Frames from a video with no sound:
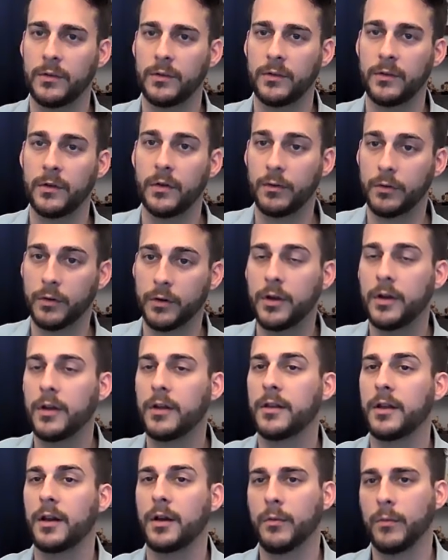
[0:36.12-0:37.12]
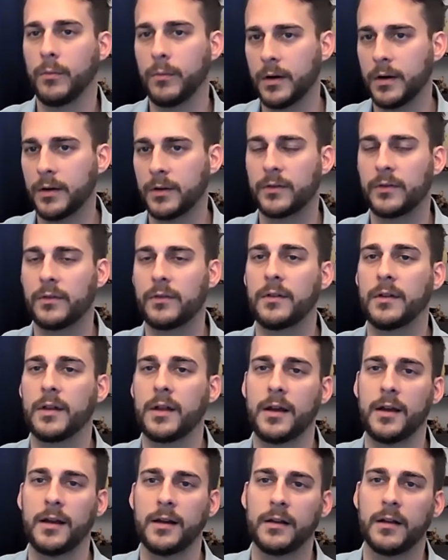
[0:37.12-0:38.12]
still good, that it works,
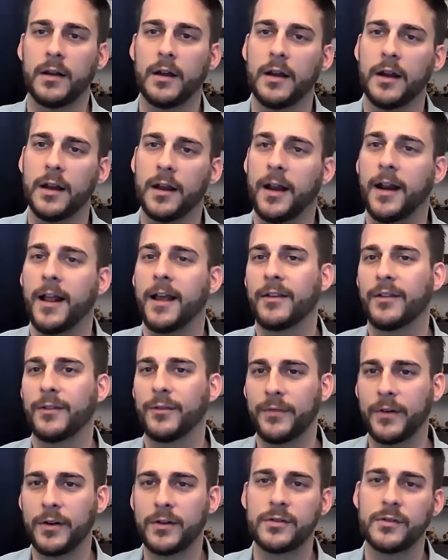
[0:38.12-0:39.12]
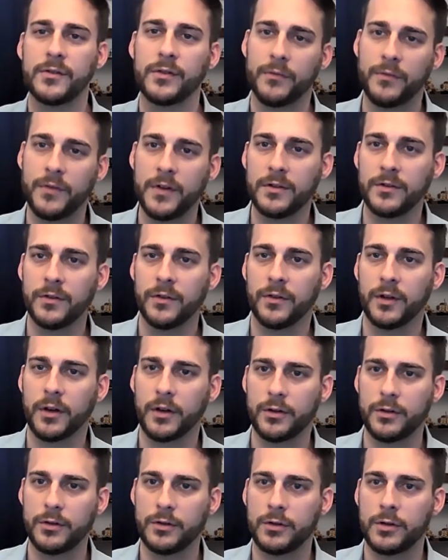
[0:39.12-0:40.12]
that it has the functions and features that
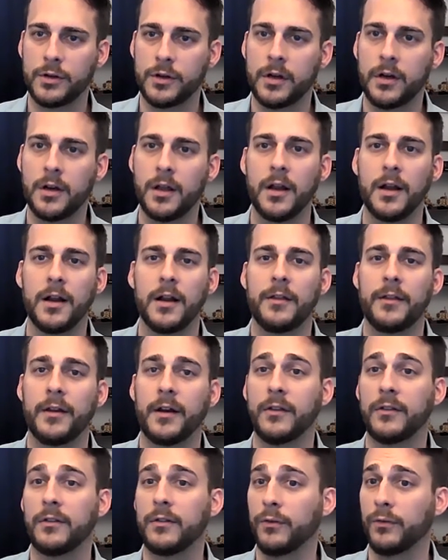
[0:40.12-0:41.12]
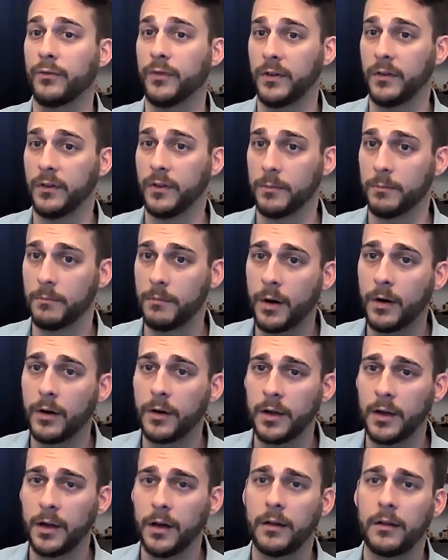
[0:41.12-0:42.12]
it should, that it still fits the
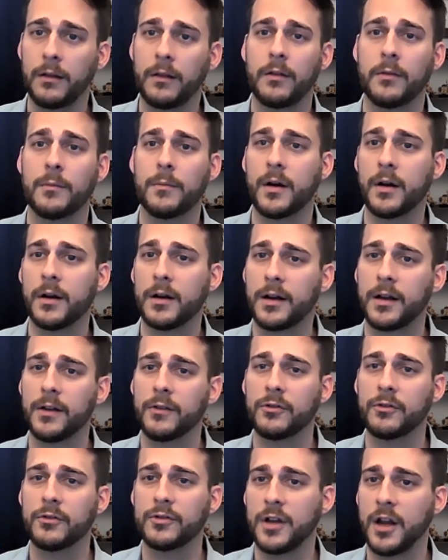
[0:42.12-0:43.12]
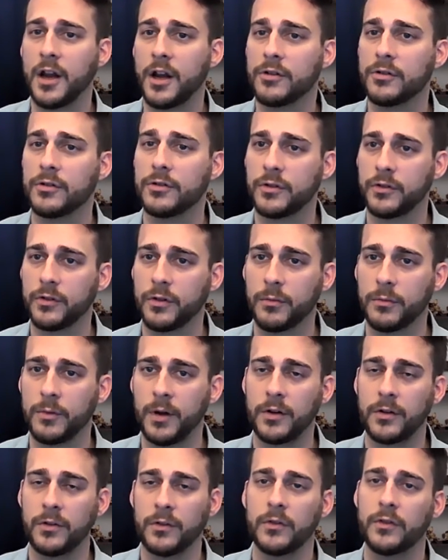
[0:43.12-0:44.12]
market, that the market hasn't changed so
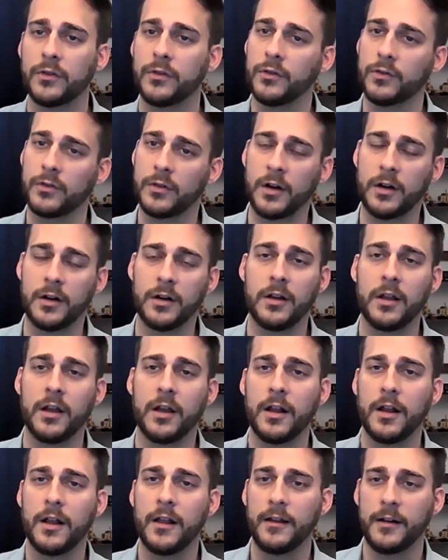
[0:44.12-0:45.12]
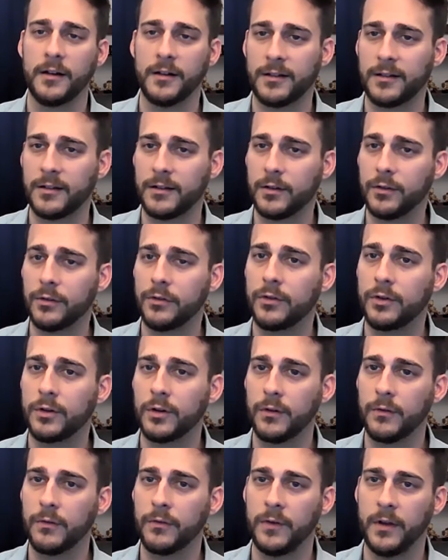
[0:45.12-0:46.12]
much since you started, that it still is a
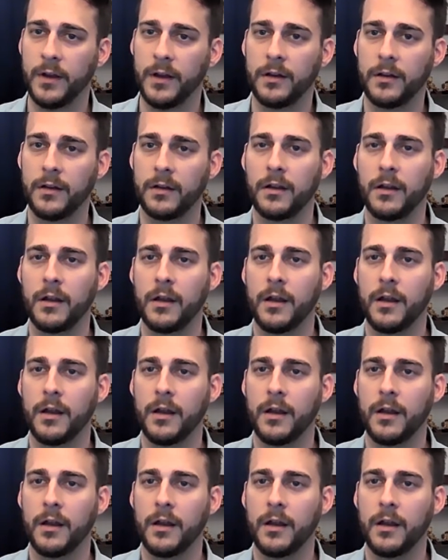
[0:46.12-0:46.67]
good fit.